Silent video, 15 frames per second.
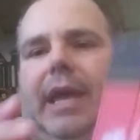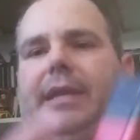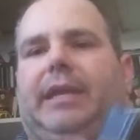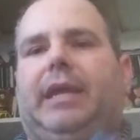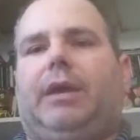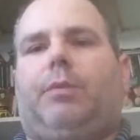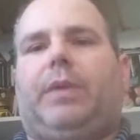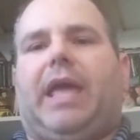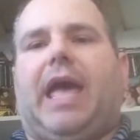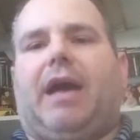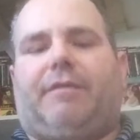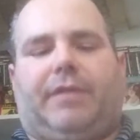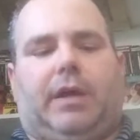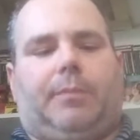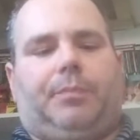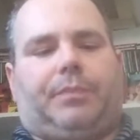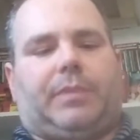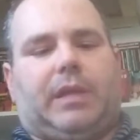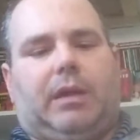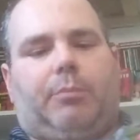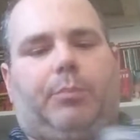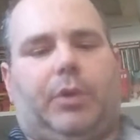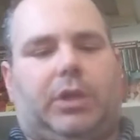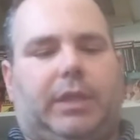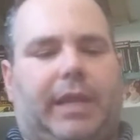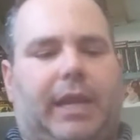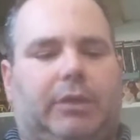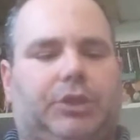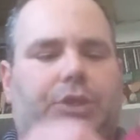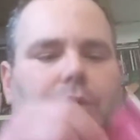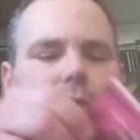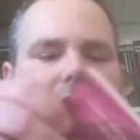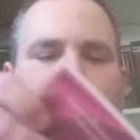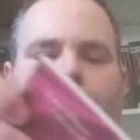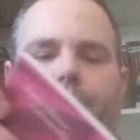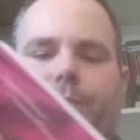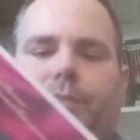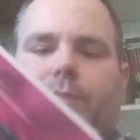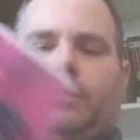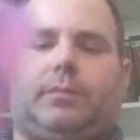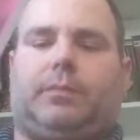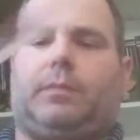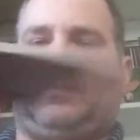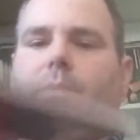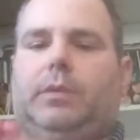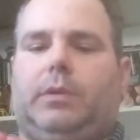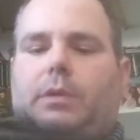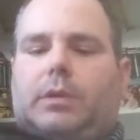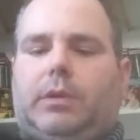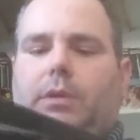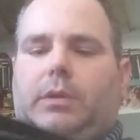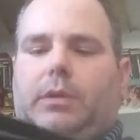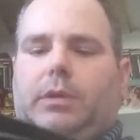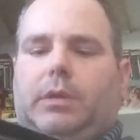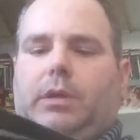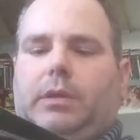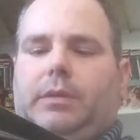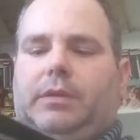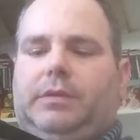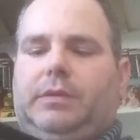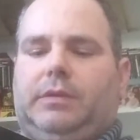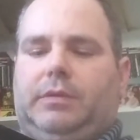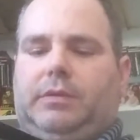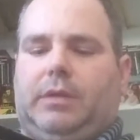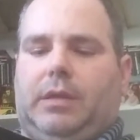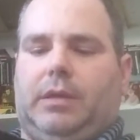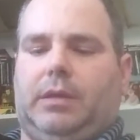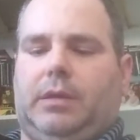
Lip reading: and here we have a booklet I'll show you. And this is